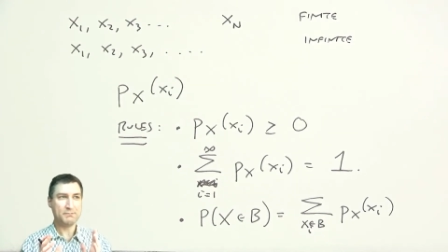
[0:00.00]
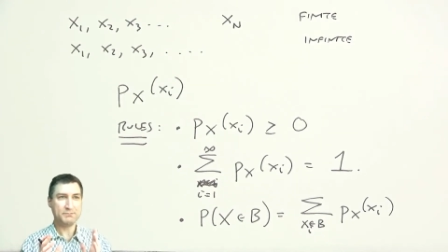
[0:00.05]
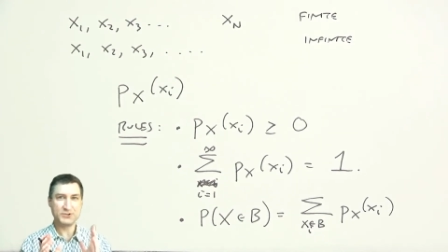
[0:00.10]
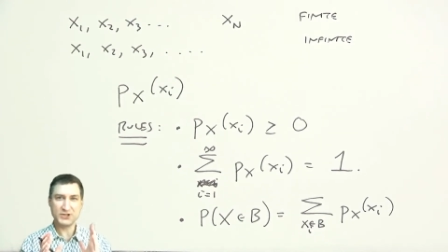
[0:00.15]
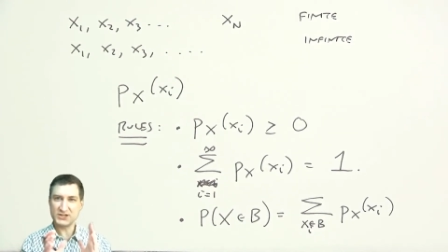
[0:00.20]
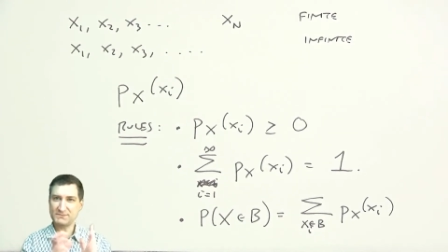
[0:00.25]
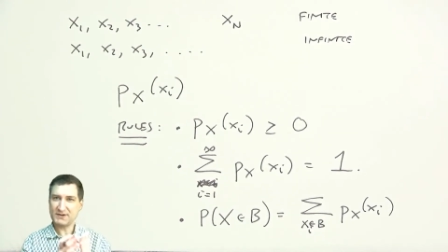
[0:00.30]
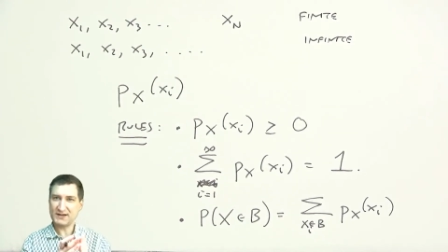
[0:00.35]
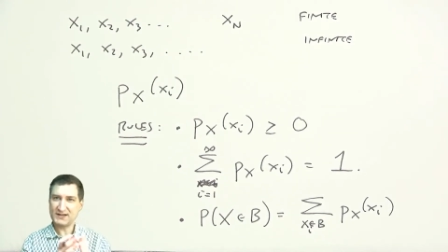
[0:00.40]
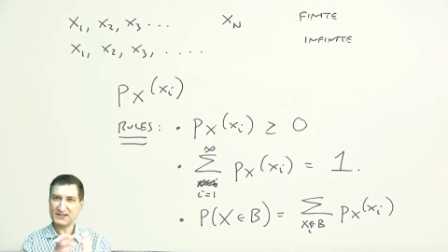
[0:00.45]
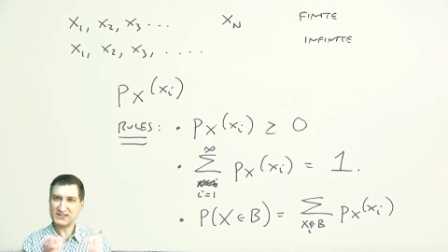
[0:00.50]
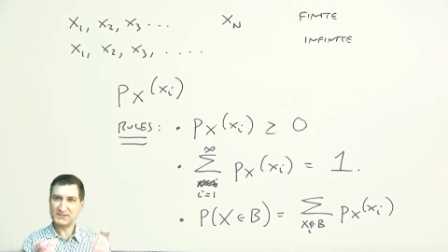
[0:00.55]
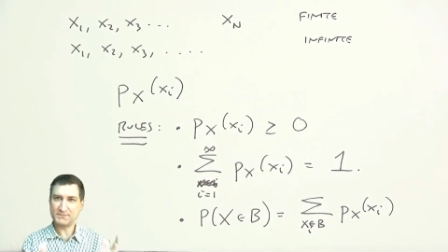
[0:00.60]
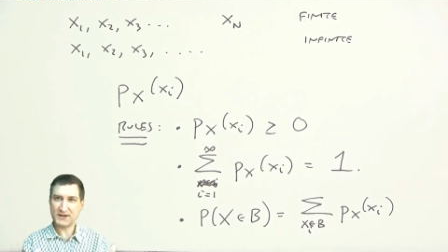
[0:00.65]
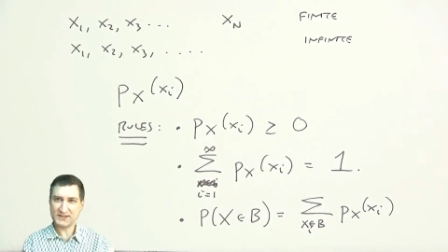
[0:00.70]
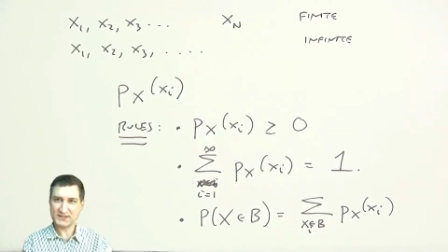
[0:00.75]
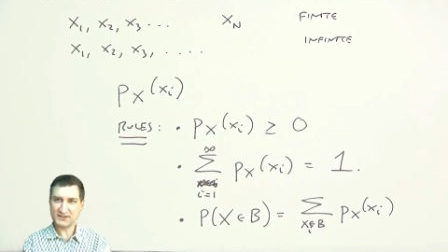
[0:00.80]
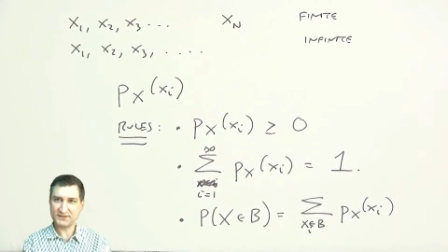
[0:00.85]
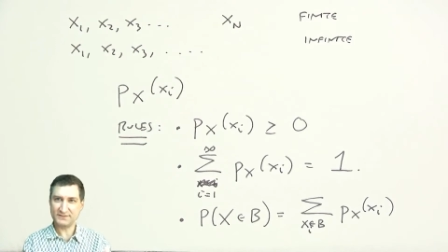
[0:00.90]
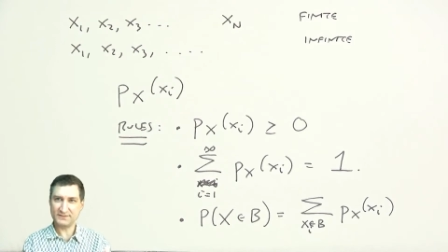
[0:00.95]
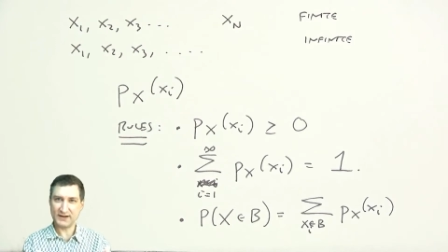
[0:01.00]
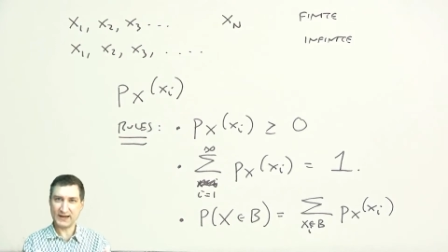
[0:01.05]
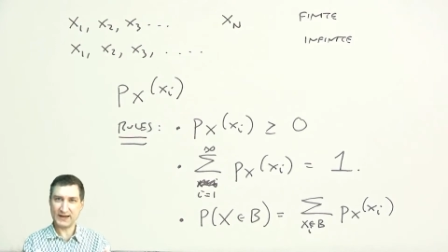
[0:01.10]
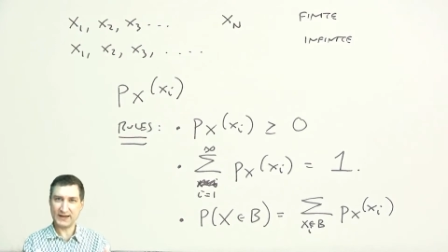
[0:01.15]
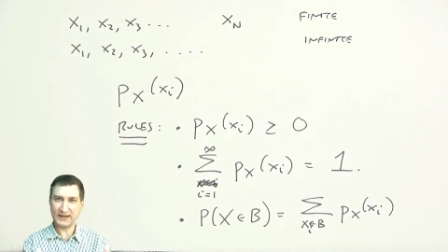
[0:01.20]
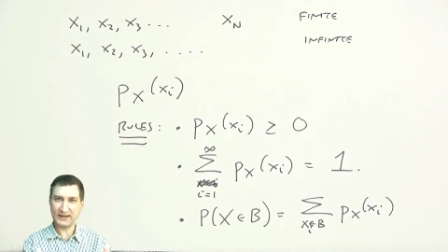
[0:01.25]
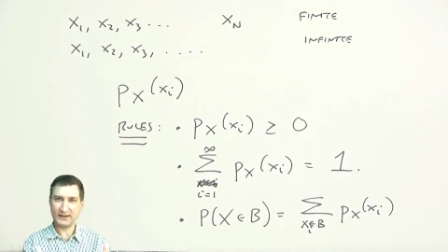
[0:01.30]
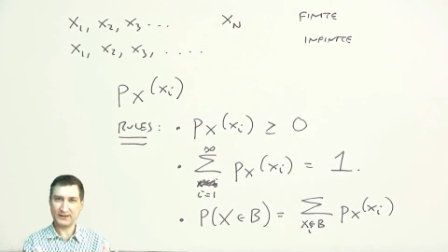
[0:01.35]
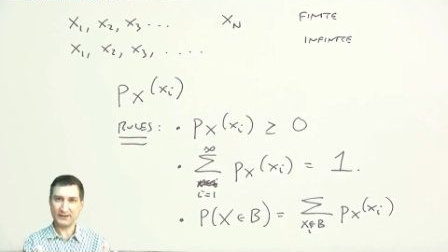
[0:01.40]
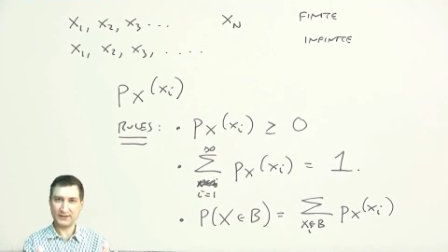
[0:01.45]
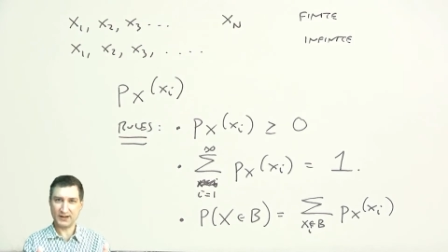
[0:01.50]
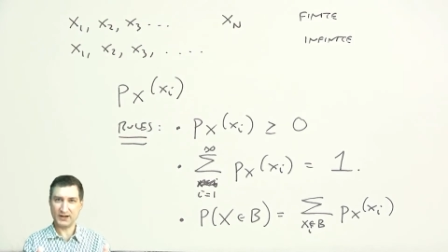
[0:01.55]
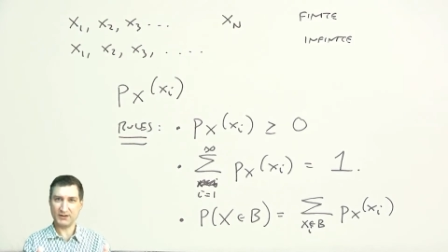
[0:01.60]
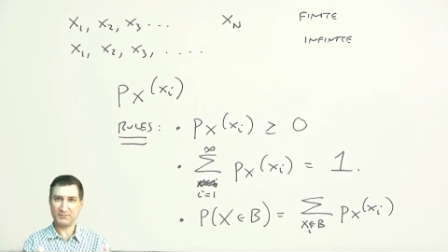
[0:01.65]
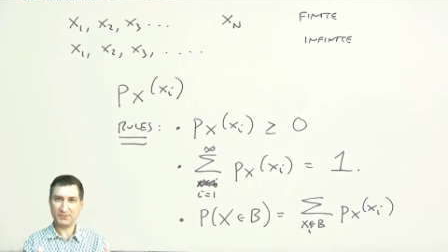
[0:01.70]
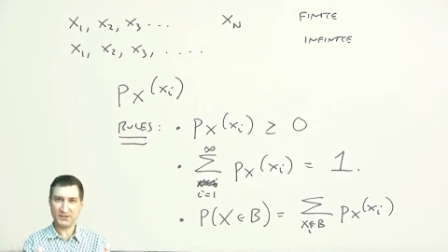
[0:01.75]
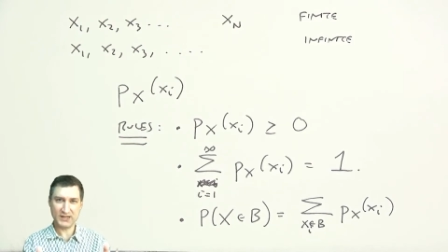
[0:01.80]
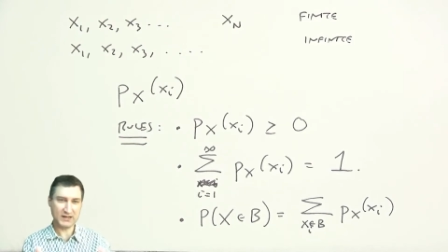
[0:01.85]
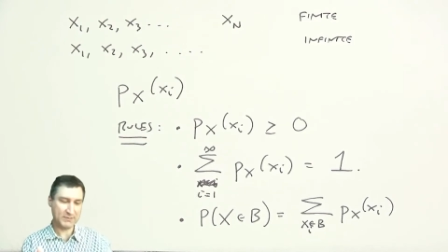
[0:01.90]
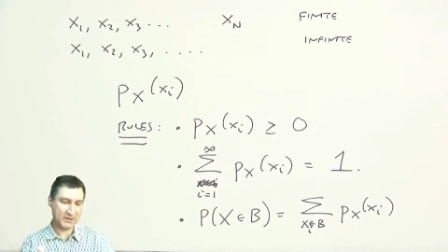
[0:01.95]
just by specifying their
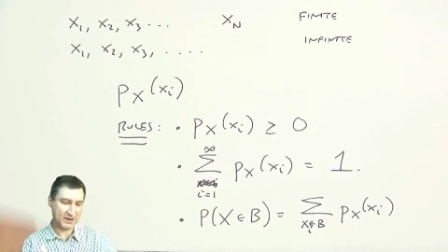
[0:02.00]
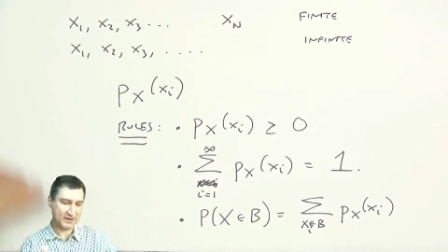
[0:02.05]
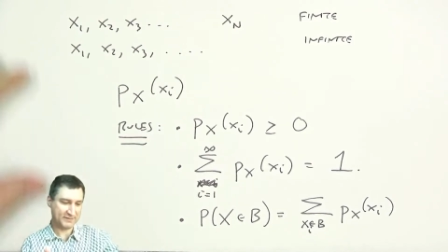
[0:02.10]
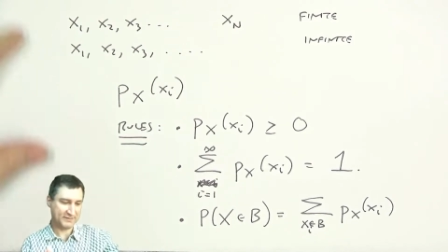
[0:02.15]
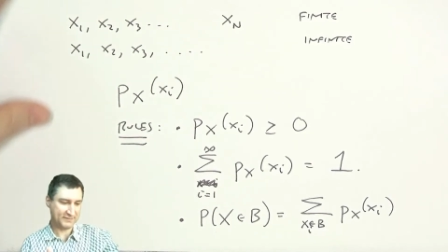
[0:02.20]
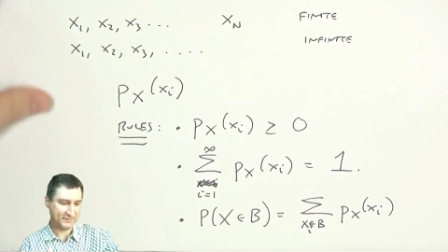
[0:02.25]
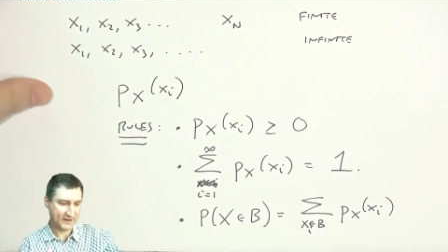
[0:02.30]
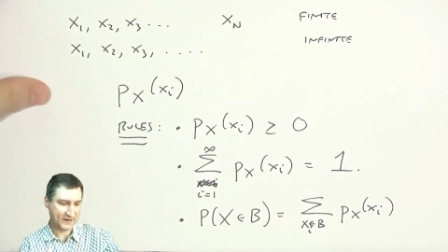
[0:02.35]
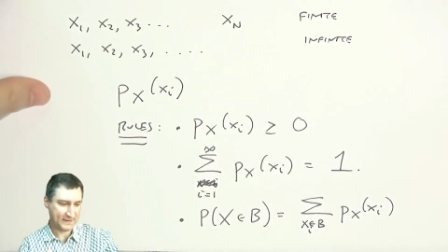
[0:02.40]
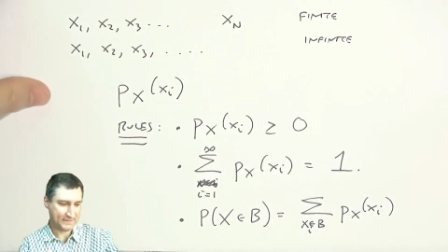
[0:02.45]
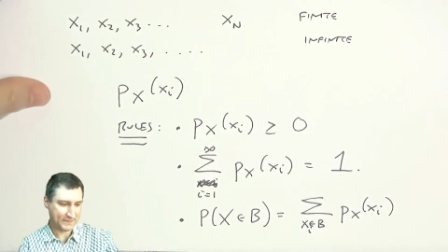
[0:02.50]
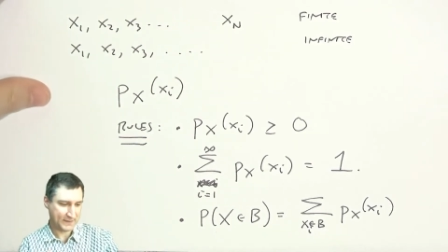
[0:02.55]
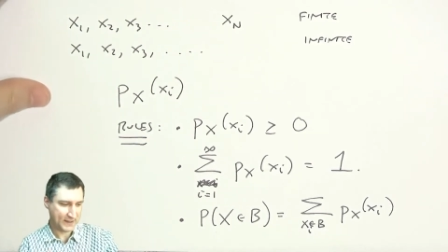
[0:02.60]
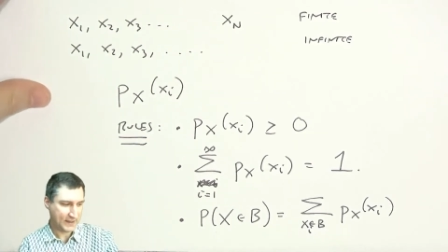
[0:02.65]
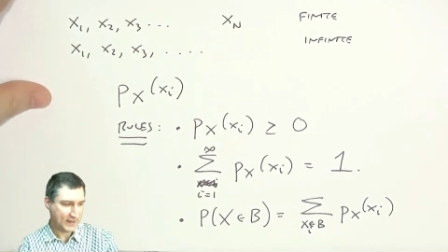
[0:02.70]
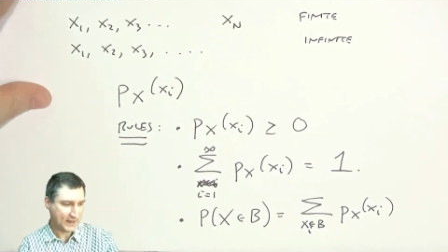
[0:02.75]
PMF, right?